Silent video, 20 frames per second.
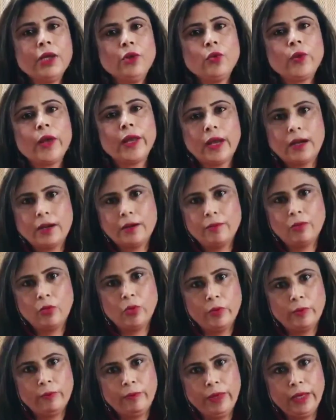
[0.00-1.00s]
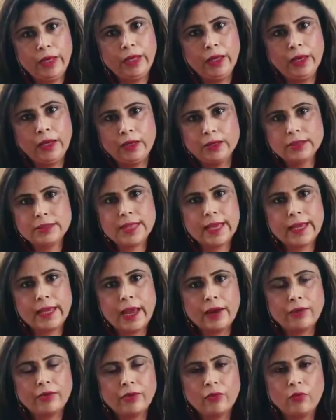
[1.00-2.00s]
you can end up being in a
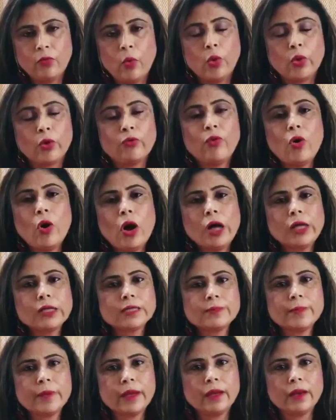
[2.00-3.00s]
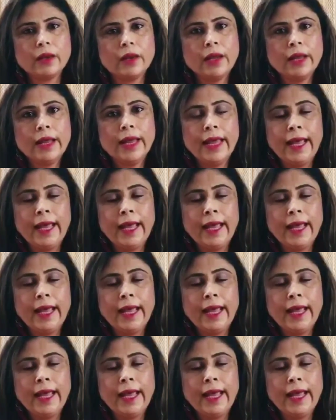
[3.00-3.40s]
psychiatric ward of a hospital.